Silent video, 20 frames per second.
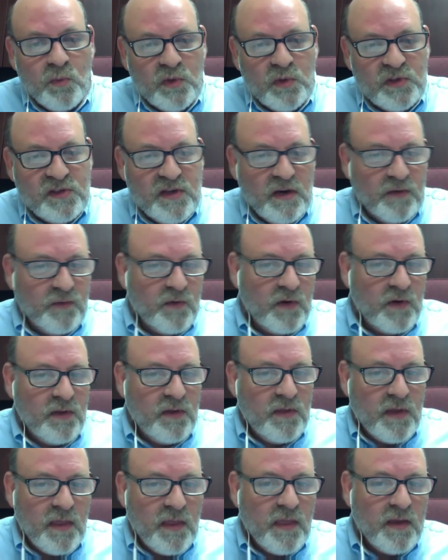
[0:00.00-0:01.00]
was different
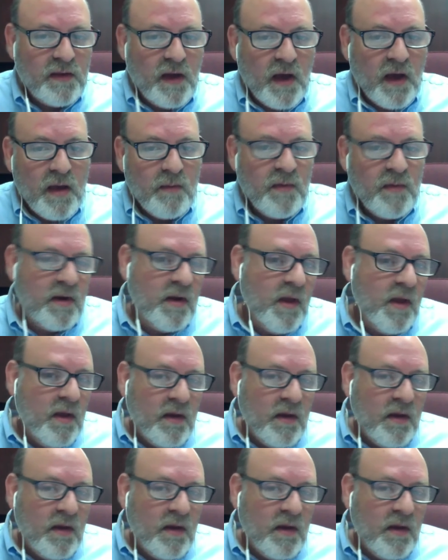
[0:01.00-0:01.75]
than the timing.